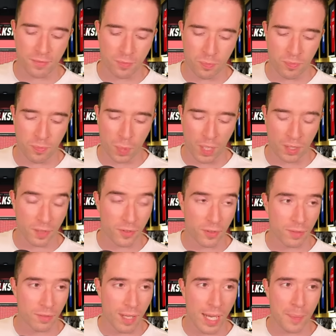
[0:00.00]

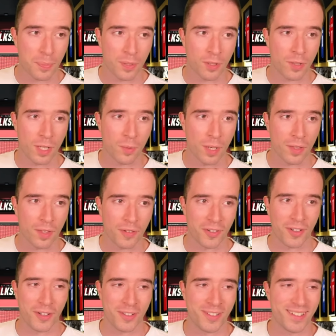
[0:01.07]
wonderful. Absolutely
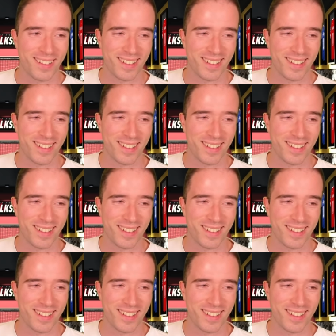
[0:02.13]
wonderful.